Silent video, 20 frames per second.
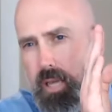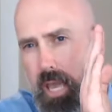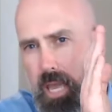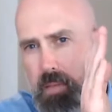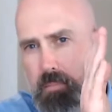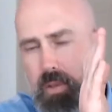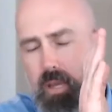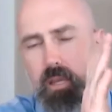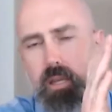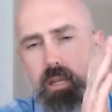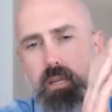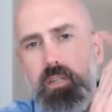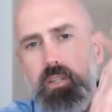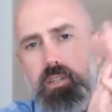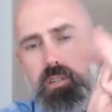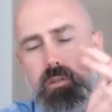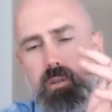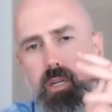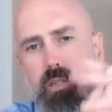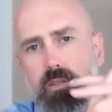gaming
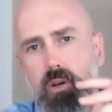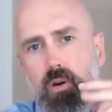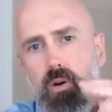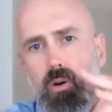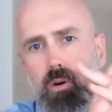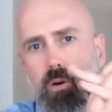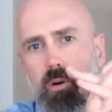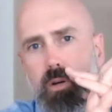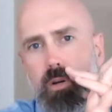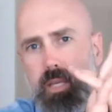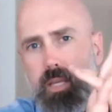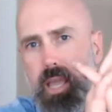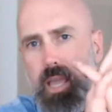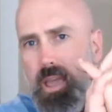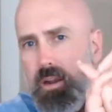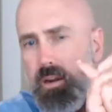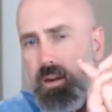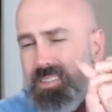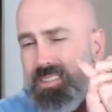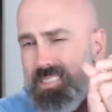industry as a whole and the
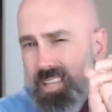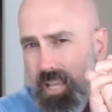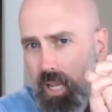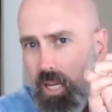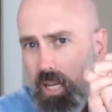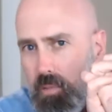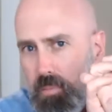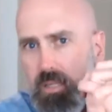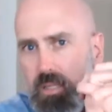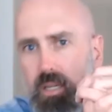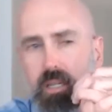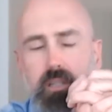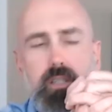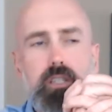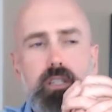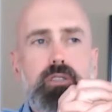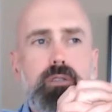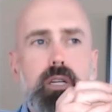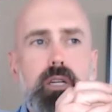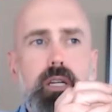entertainment
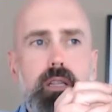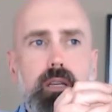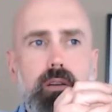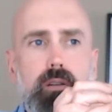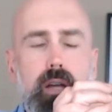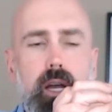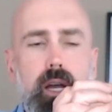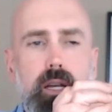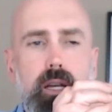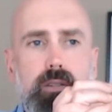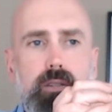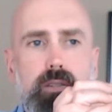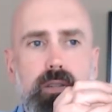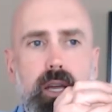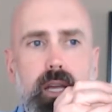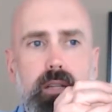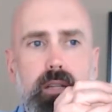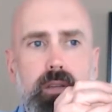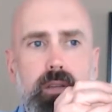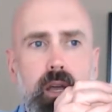industry in the United
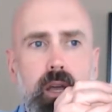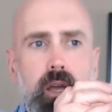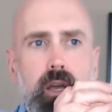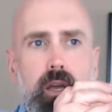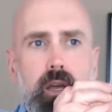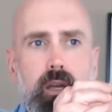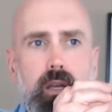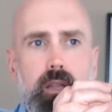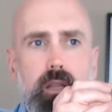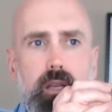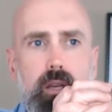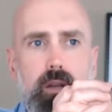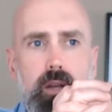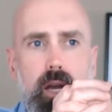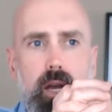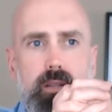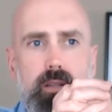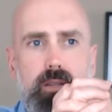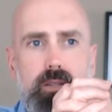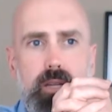States,
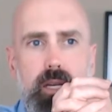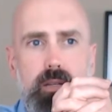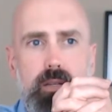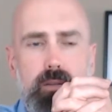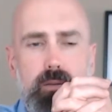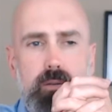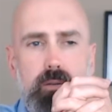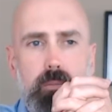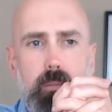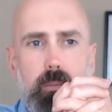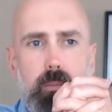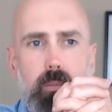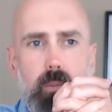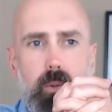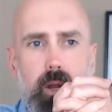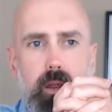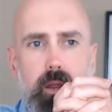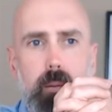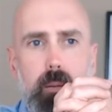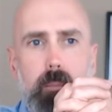
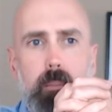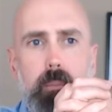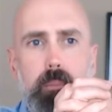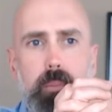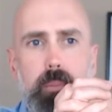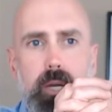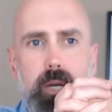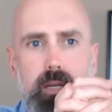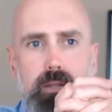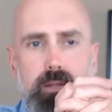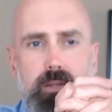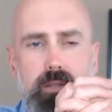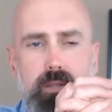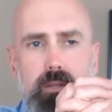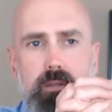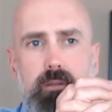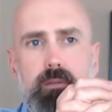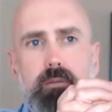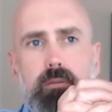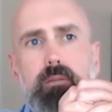one of their biggest
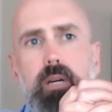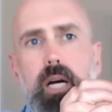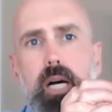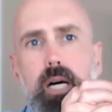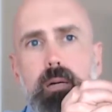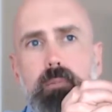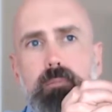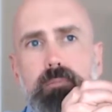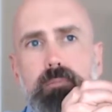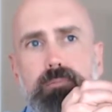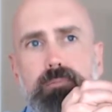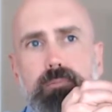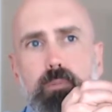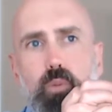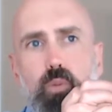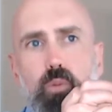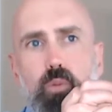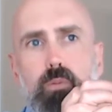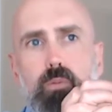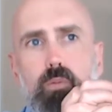
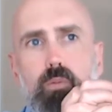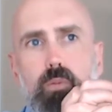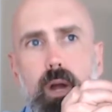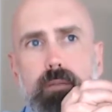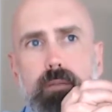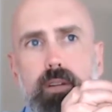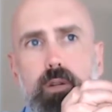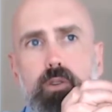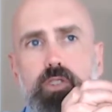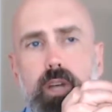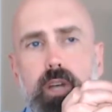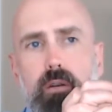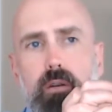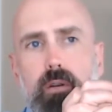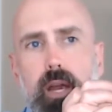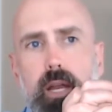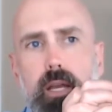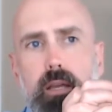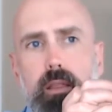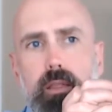revenue
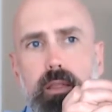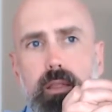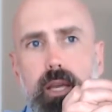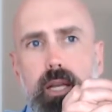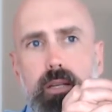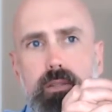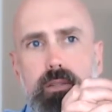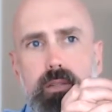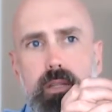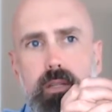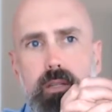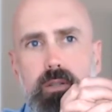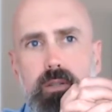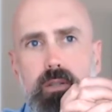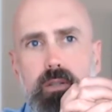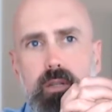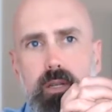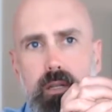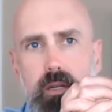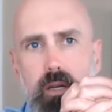generating things
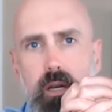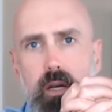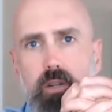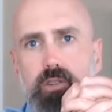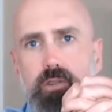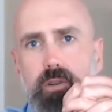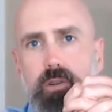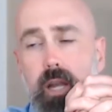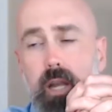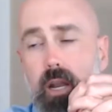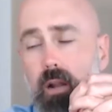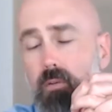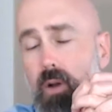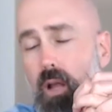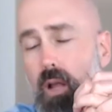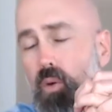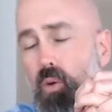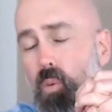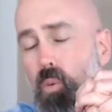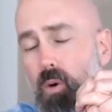in the country and
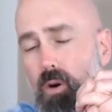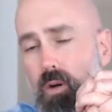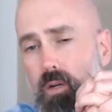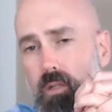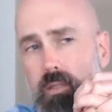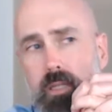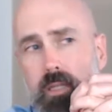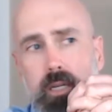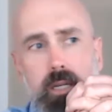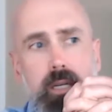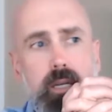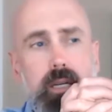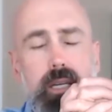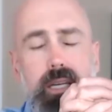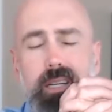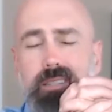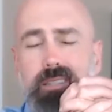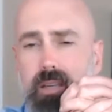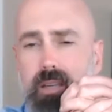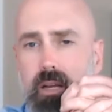around the world
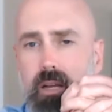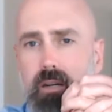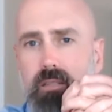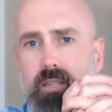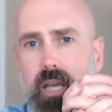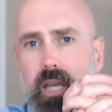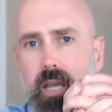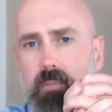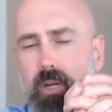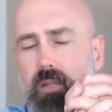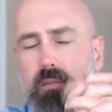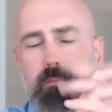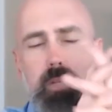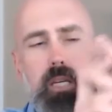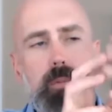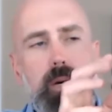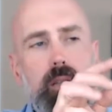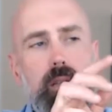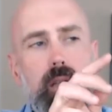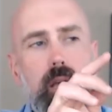is the entertainment.
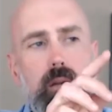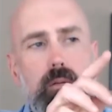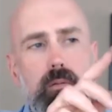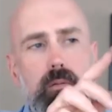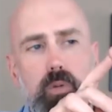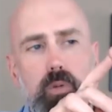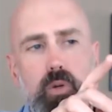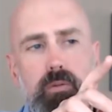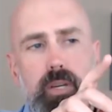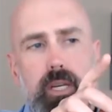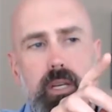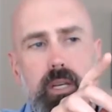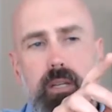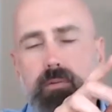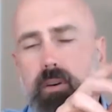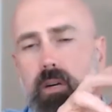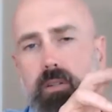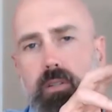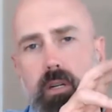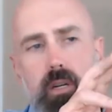Think about that. It
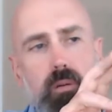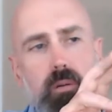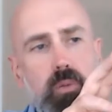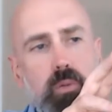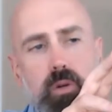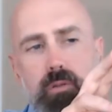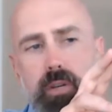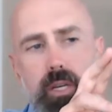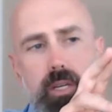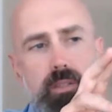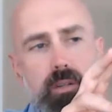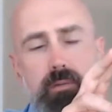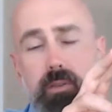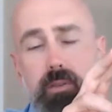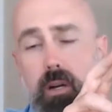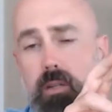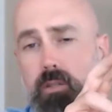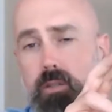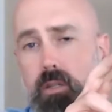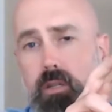falls under movies, it
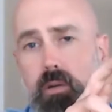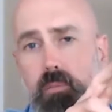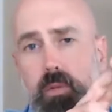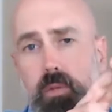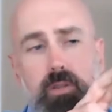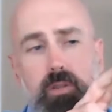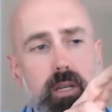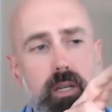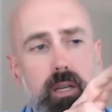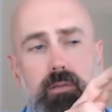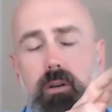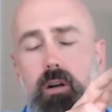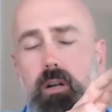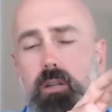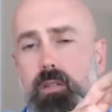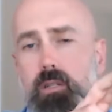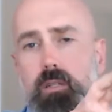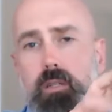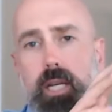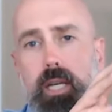falls under music, it
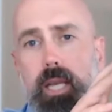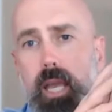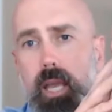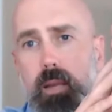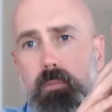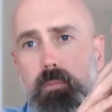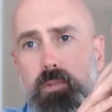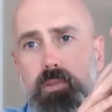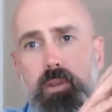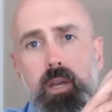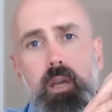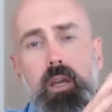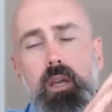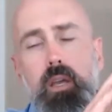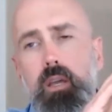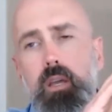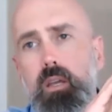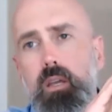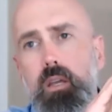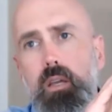falls under games.
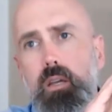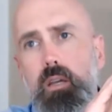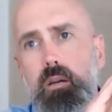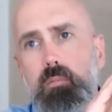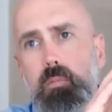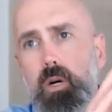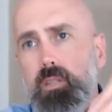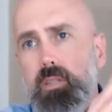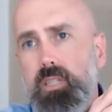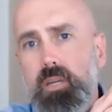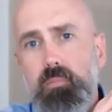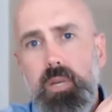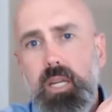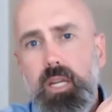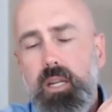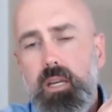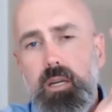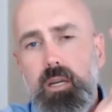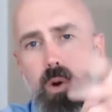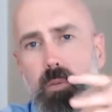
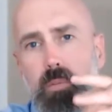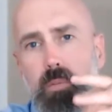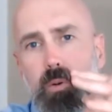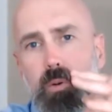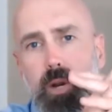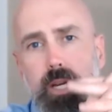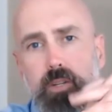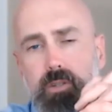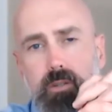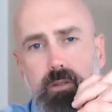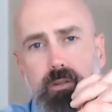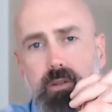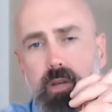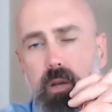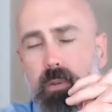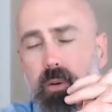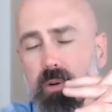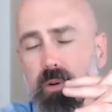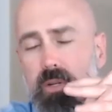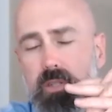Multimedia corporations.
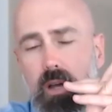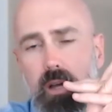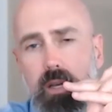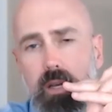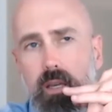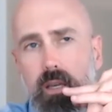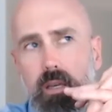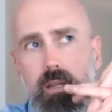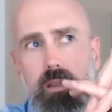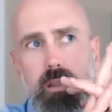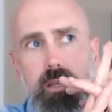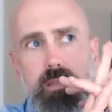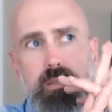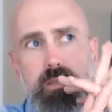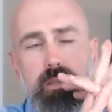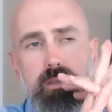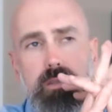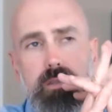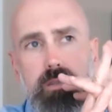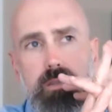I mean, we're talking, this
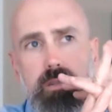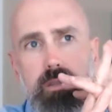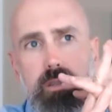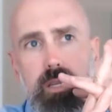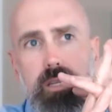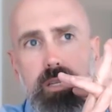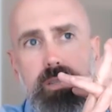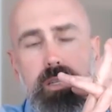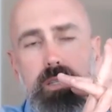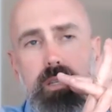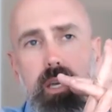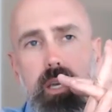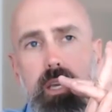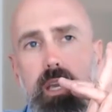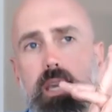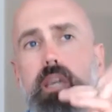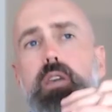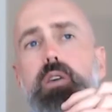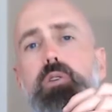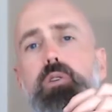is a
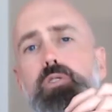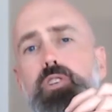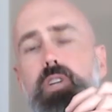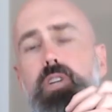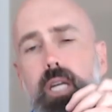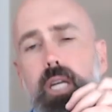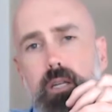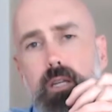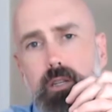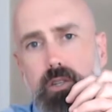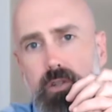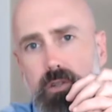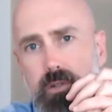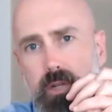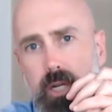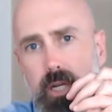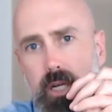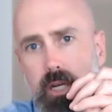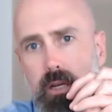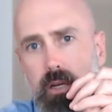huge
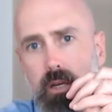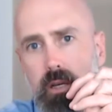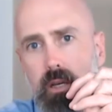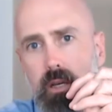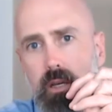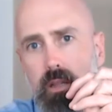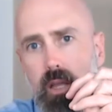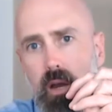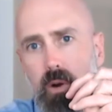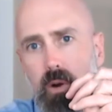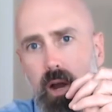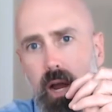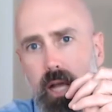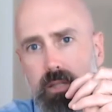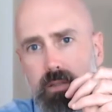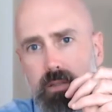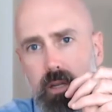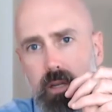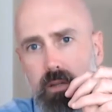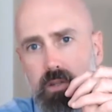industry that we're
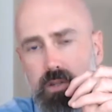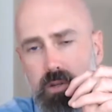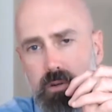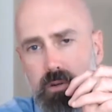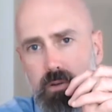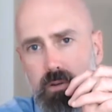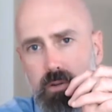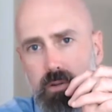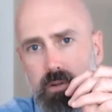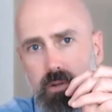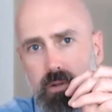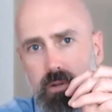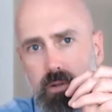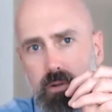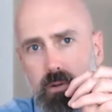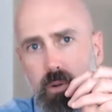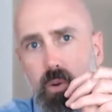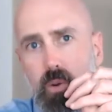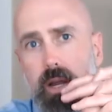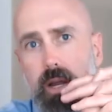asking students
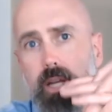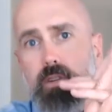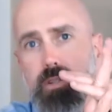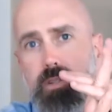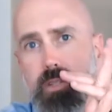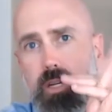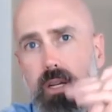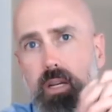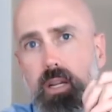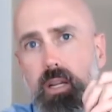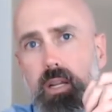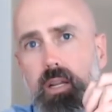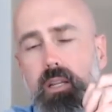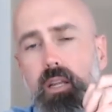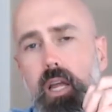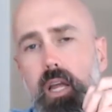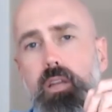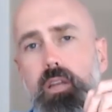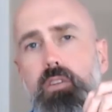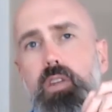who are interested in it
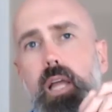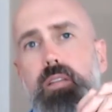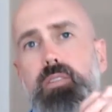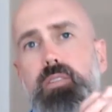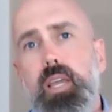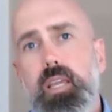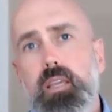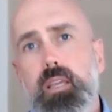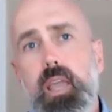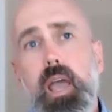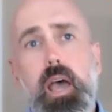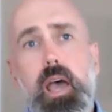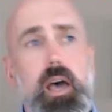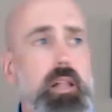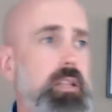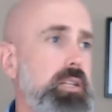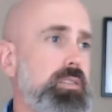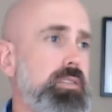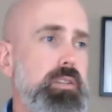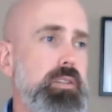and saying, yeah,
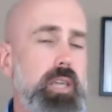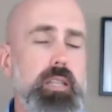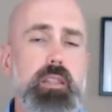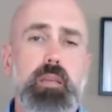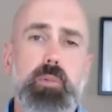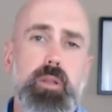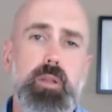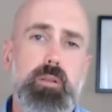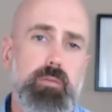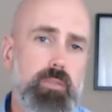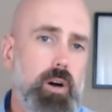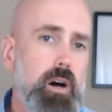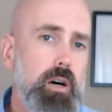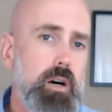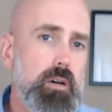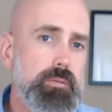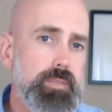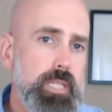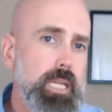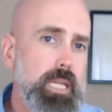let's get them
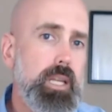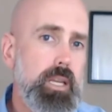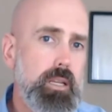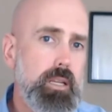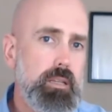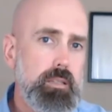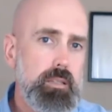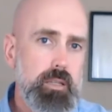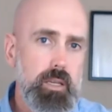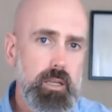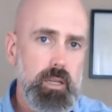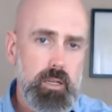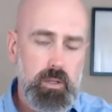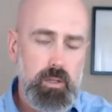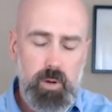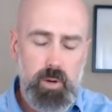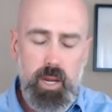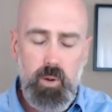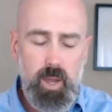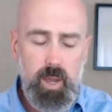involved in it in a
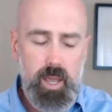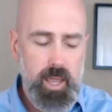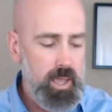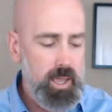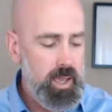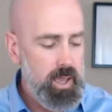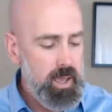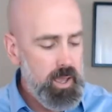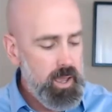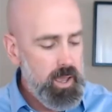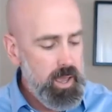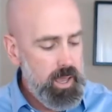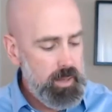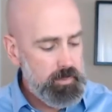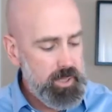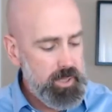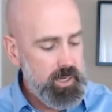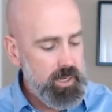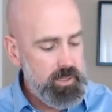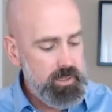great way. And
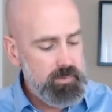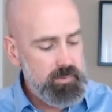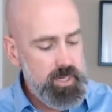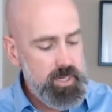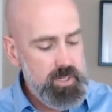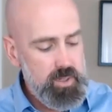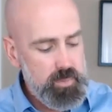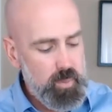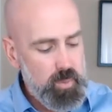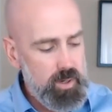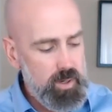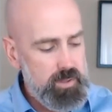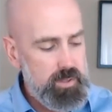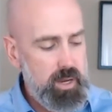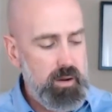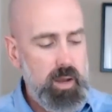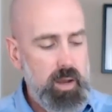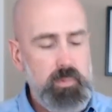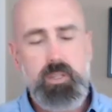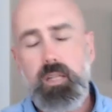because of esports,
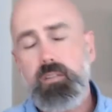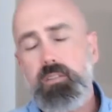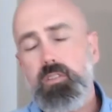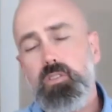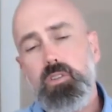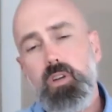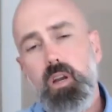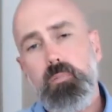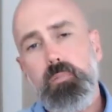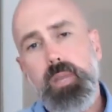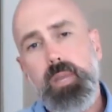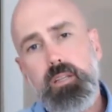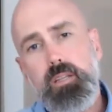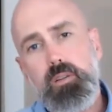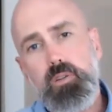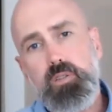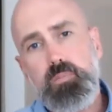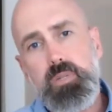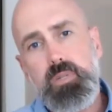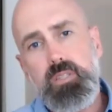they're able then to start making
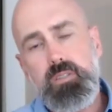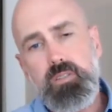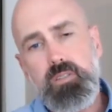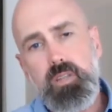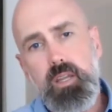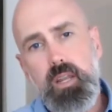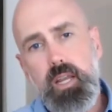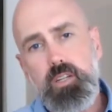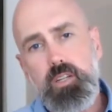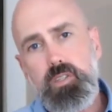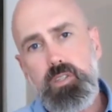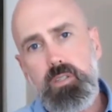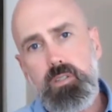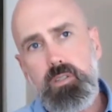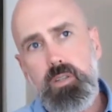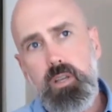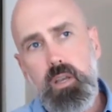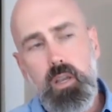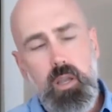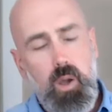those business
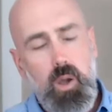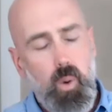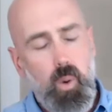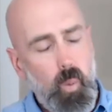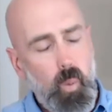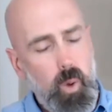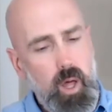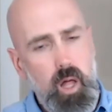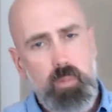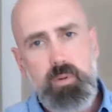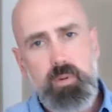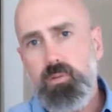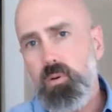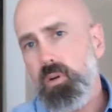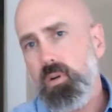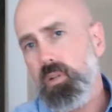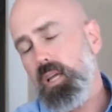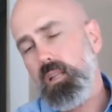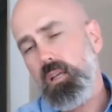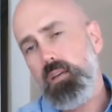connections well
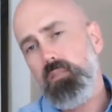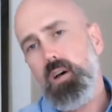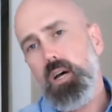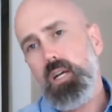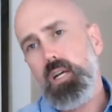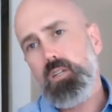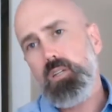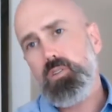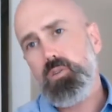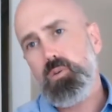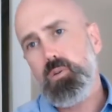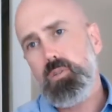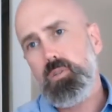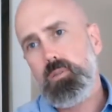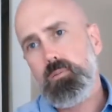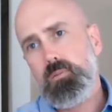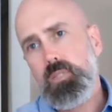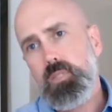before they leave high school.